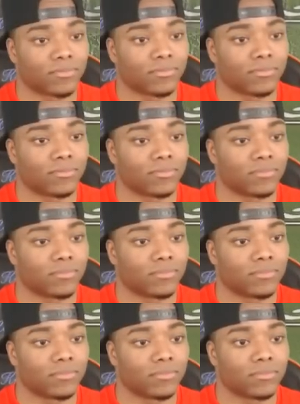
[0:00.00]

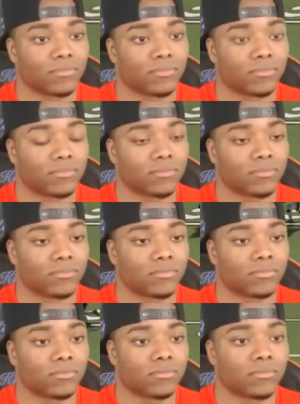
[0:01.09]

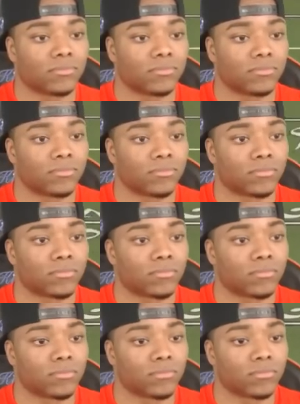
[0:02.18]

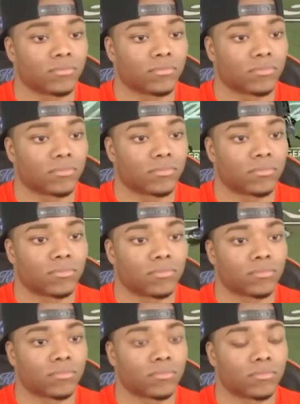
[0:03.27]

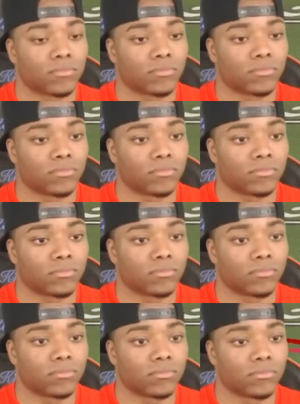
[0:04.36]

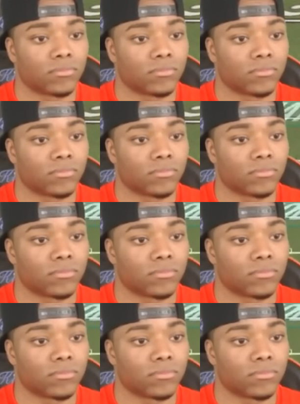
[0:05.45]
(no one is talking)